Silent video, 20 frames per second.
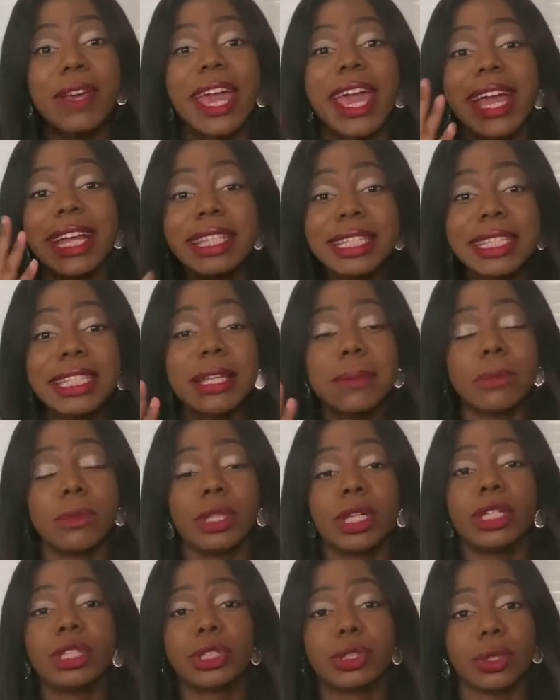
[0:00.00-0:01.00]
8
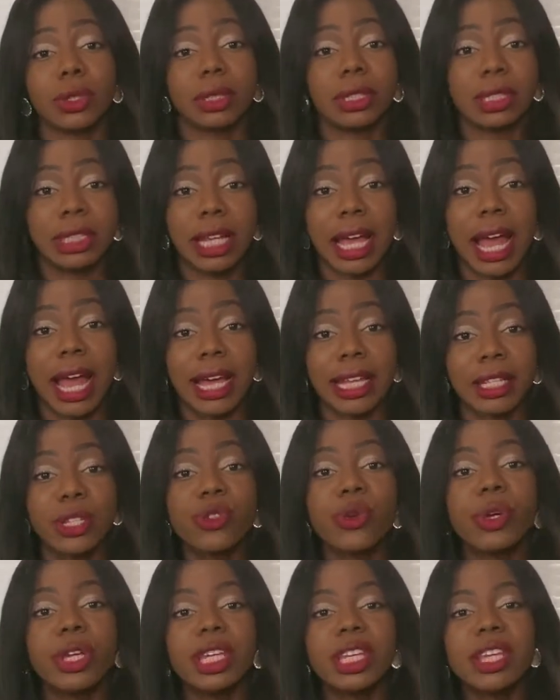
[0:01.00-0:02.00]
simulations, guys.
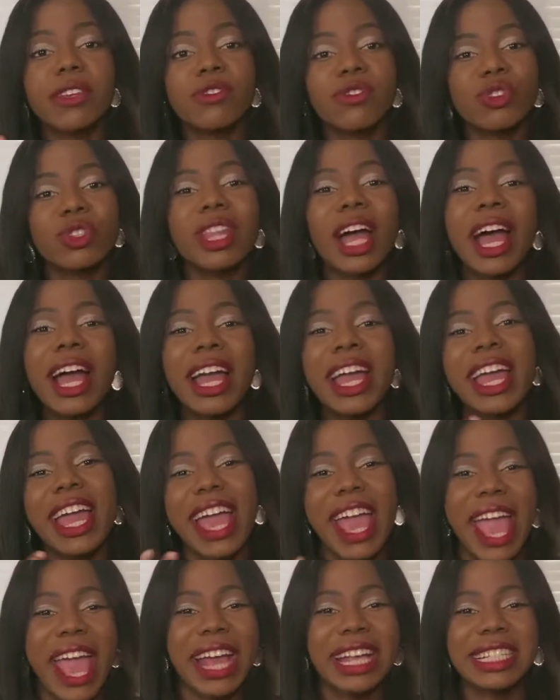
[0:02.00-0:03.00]
So it gives you that
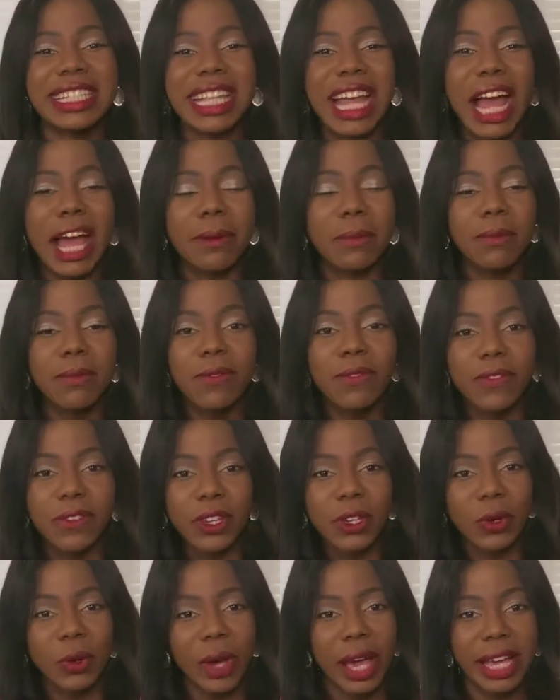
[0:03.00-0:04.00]
exam
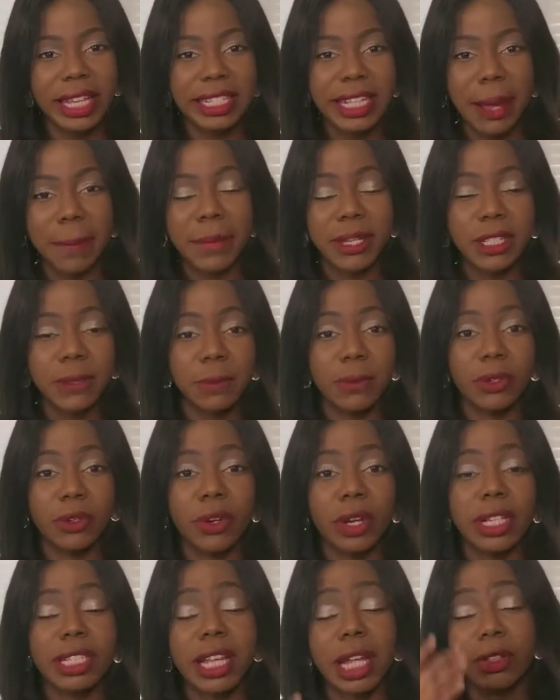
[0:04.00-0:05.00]
feel, exam experience.